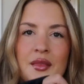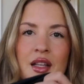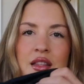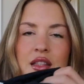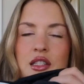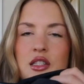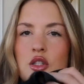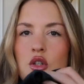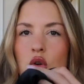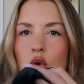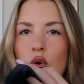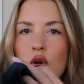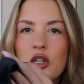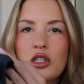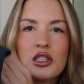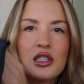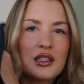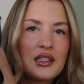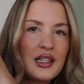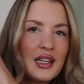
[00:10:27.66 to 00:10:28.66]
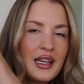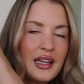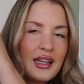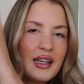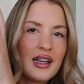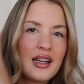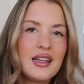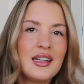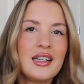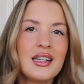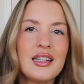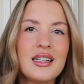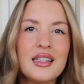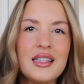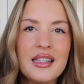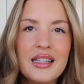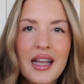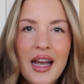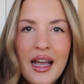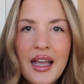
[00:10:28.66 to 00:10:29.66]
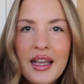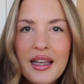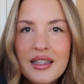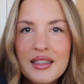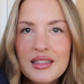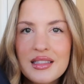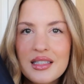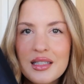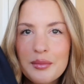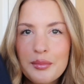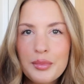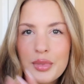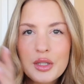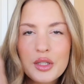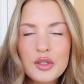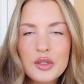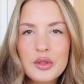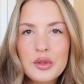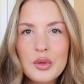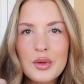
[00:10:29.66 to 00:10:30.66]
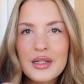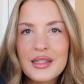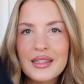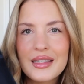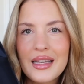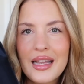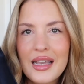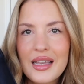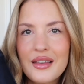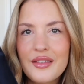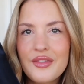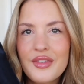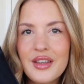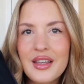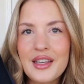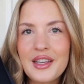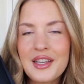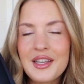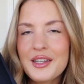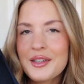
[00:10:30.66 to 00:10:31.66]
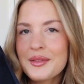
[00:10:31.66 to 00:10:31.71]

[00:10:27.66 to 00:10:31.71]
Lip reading: This gorgeous like night blue navy.